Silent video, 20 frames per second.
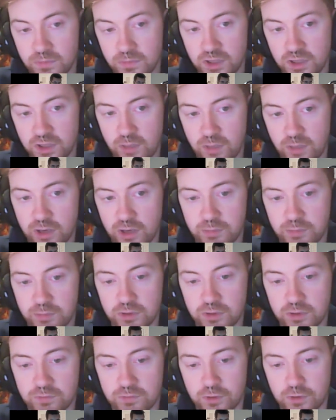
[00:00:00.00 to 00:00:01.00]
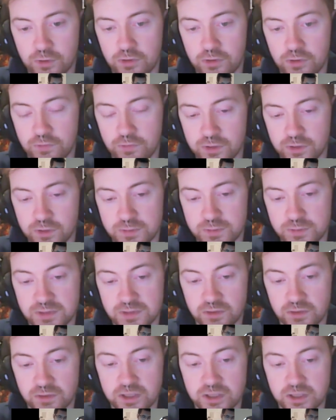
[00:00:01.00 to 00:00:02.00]
coming up for
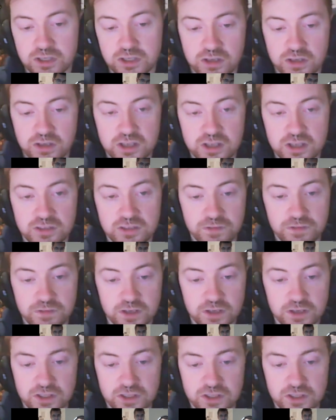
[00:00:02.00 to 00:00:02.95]
specifically is it Phoenix